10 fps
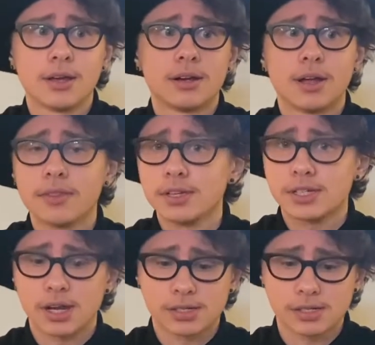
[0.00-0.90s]
Nothing
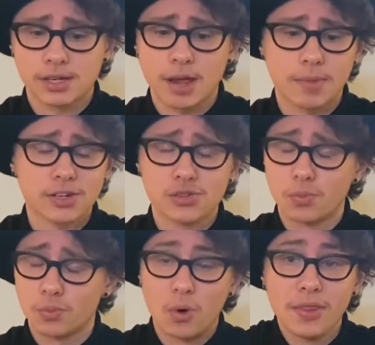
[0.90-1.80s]
stays the same. That's the
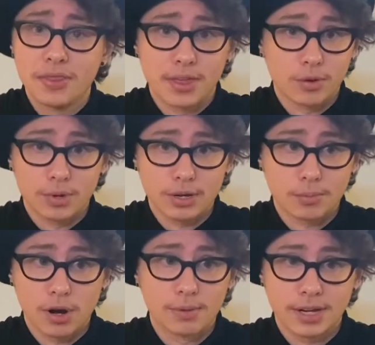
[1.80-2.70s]
one thing we can
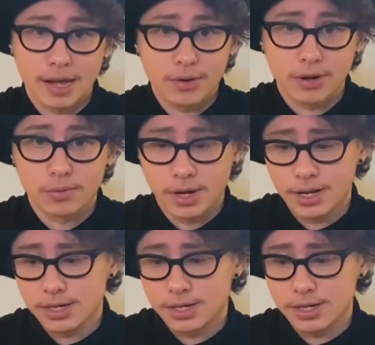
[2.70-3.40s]
probably count on, right?